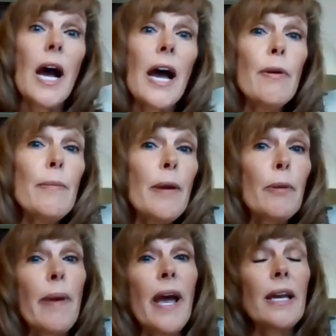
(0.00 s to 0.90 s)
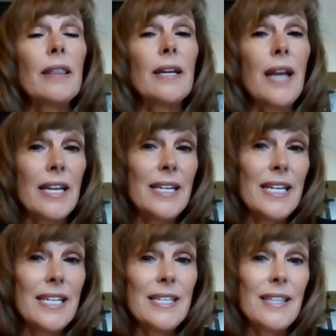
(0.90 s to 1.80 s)
I remember back in the
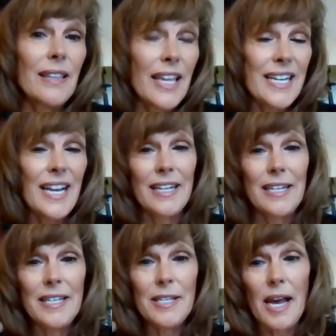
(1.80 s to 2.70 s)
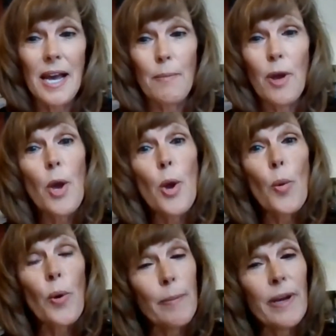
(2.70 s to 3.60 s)
90s, the late 90s,
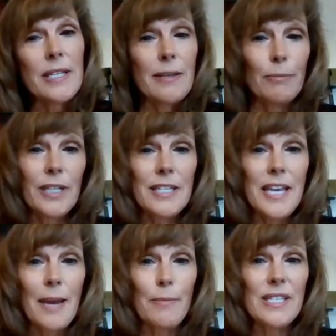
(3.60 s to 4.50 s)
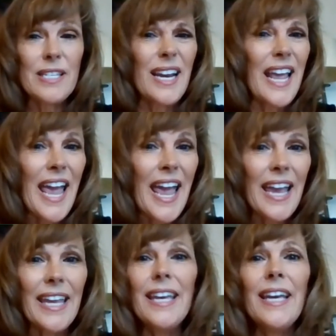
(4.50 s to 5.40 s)
one of my siblings came and said,
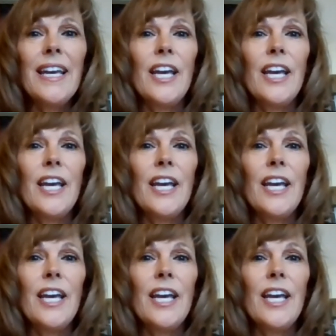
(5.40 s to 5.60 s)
hey,